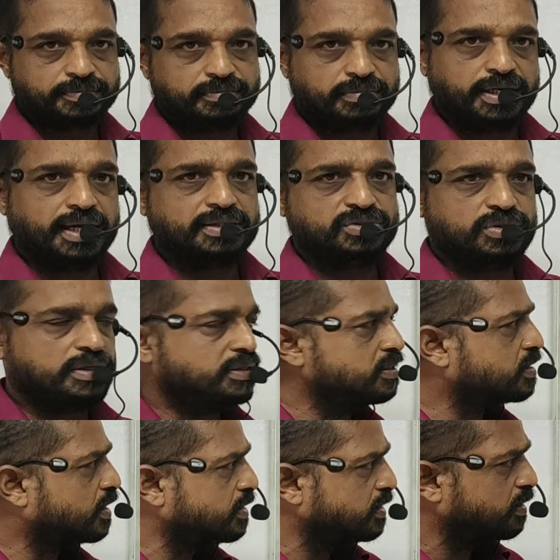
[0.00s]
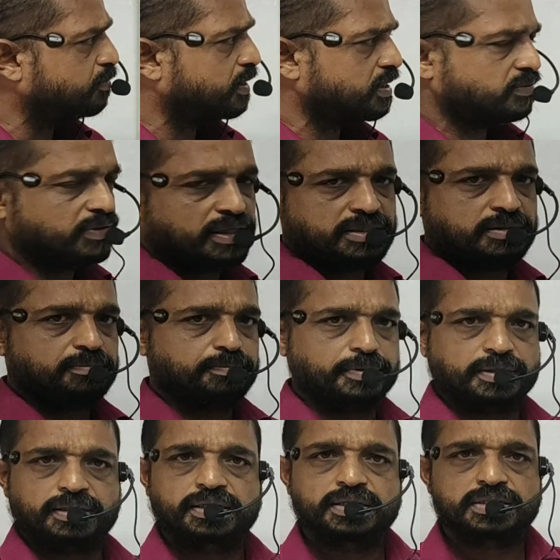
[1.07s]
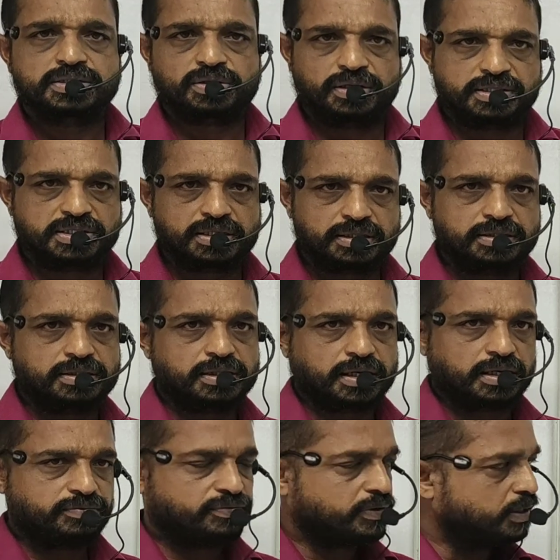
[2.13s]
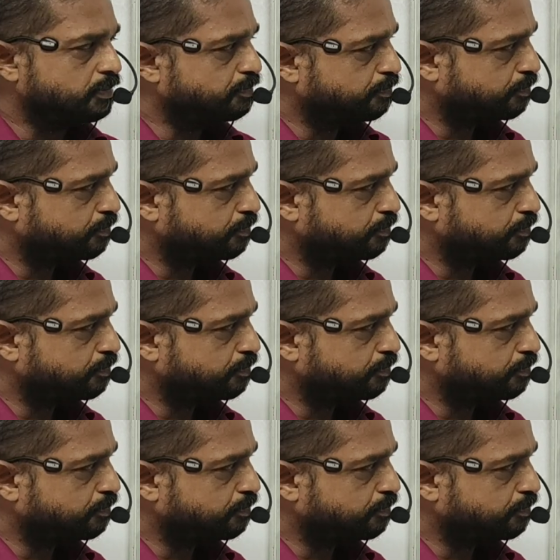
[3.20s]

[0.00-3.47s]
but actually this concept is very simple. So listen carefully.